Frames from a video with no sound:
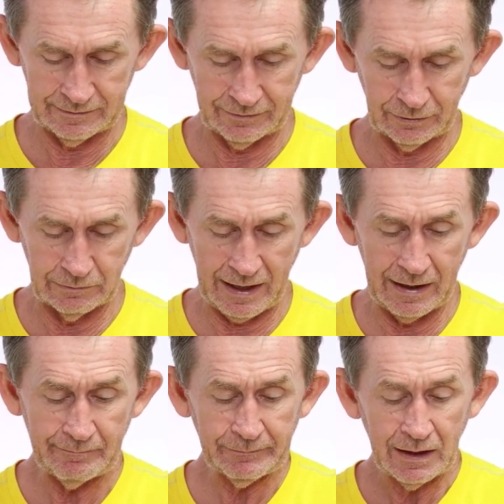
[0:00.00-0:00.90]
So,
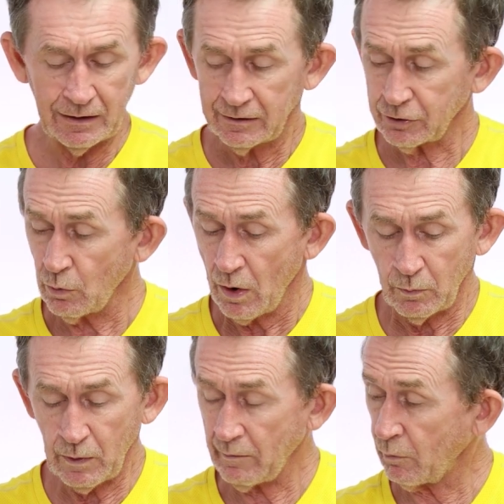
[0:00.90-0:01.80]
uh, so
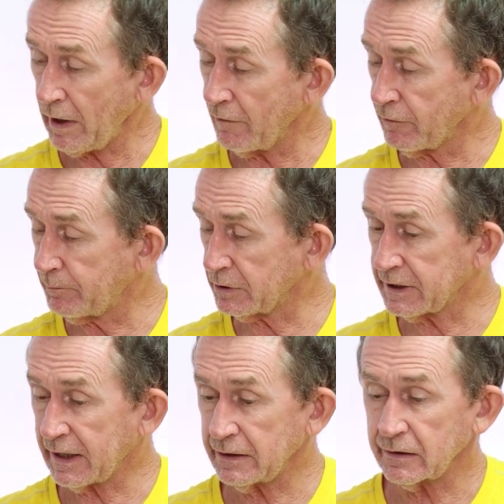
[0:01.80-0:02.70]
we, when I've put
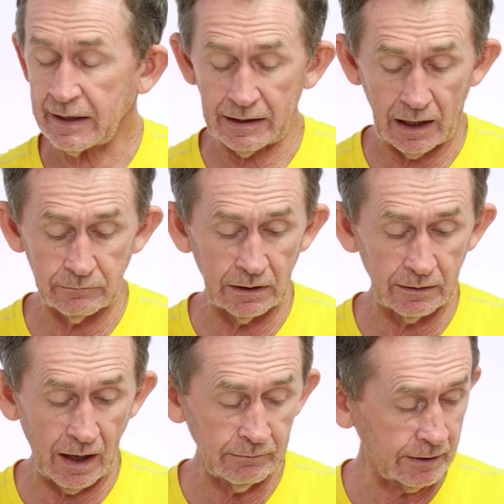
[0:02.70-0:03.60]
together again, I
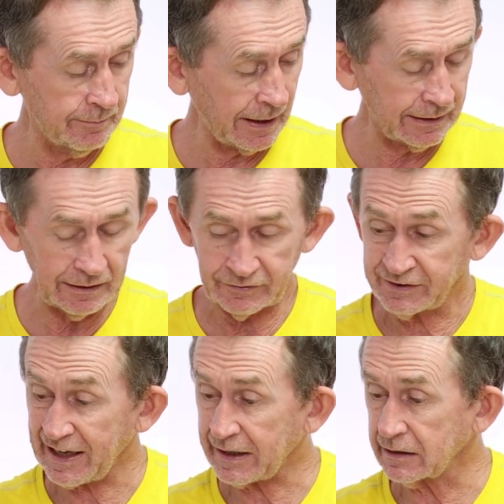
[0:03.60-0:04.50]
will, I will come back in a
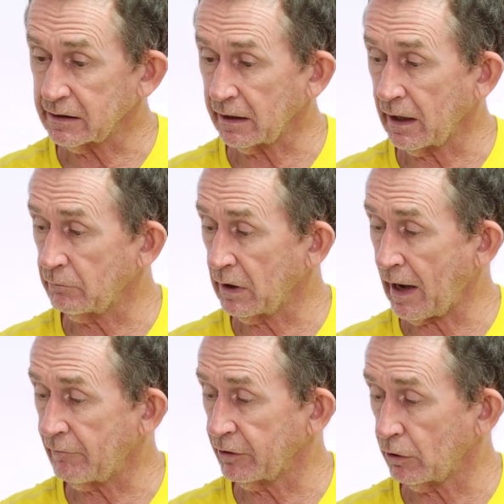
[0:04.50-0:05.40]
second and I will
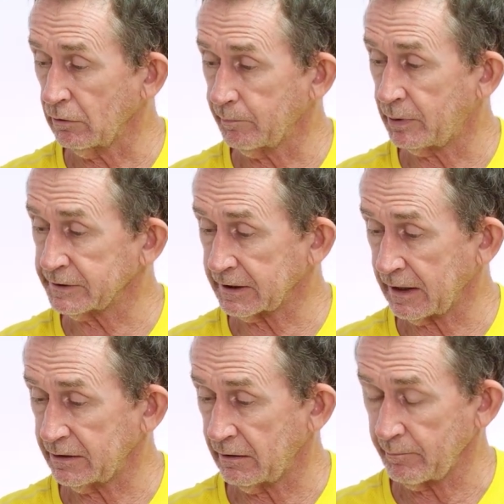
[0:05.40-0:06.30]
have it all put
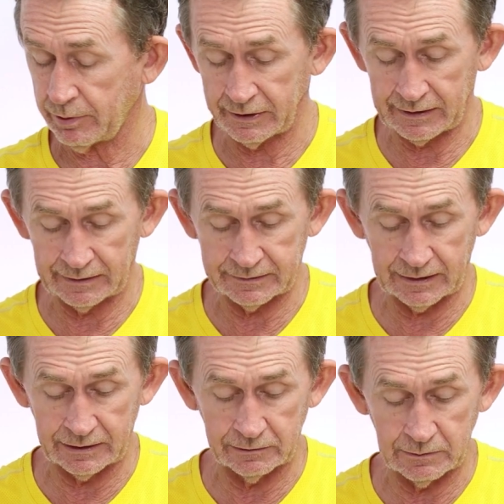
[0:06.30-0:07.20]
together. I'm putting it
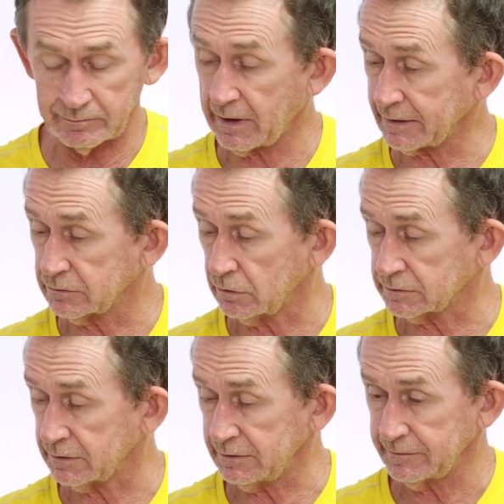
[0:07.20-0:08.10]
together with my
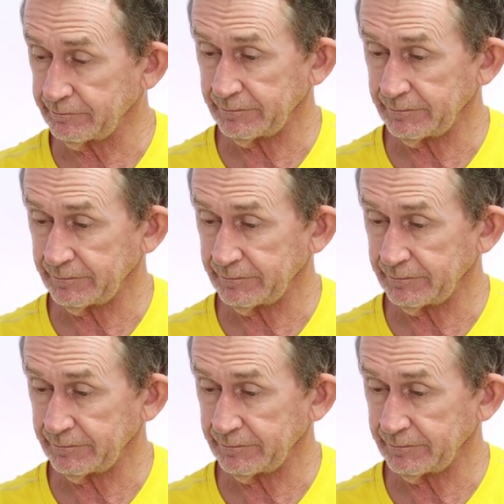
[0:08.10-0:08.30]
daughter.